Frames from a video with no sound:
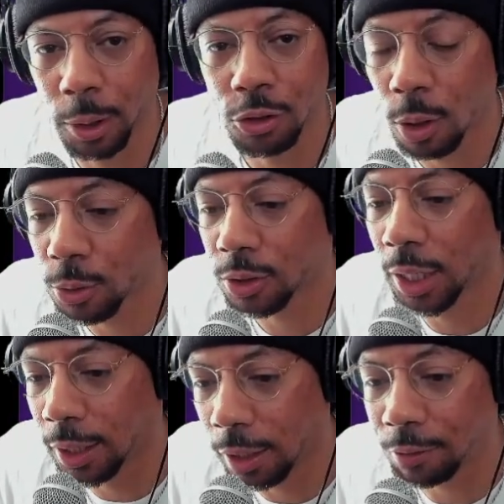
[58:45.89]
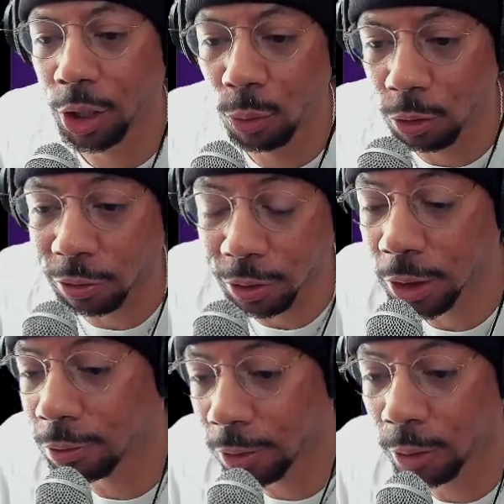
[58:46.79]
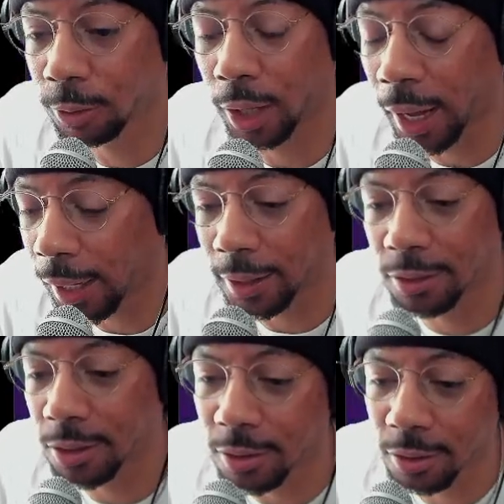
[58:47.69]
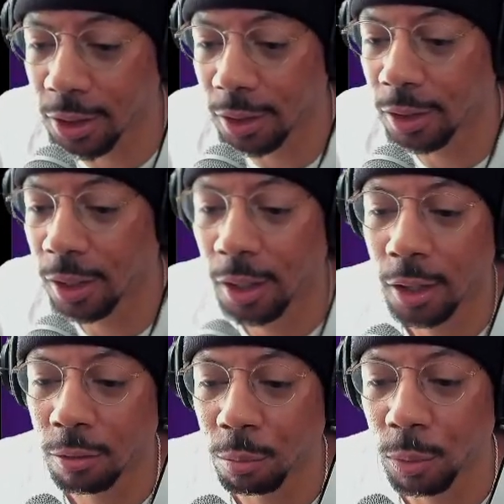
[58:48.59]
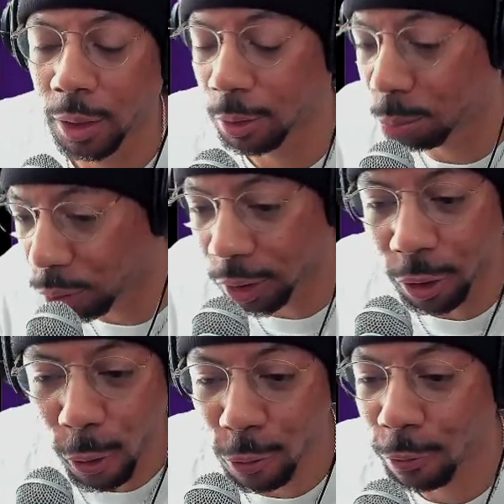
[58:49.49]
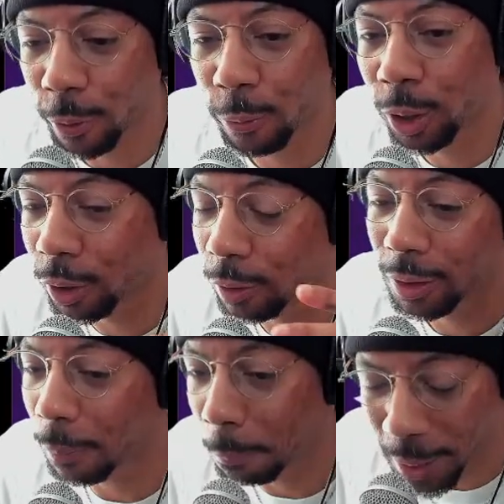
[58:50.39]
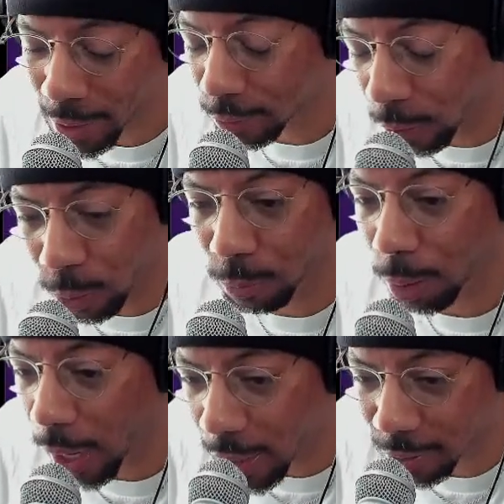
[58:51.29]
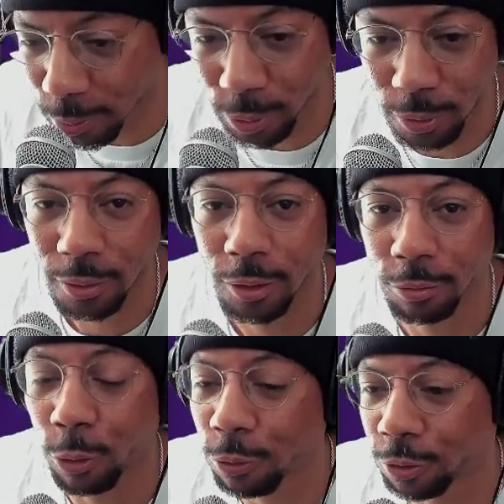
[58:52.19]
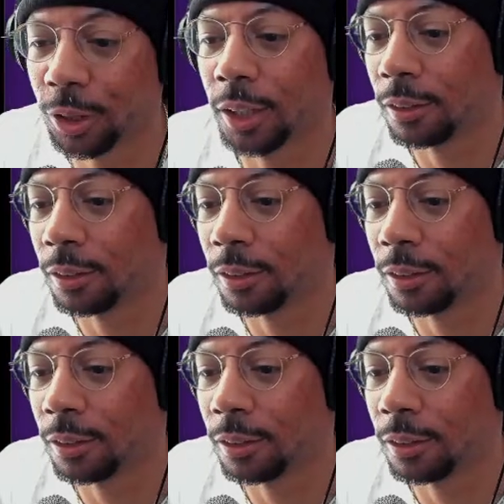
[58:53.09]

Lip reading: It's almost like giving you a free phone at AT&T. Like, bring your old phone. We're going to give you the best phone possible for free.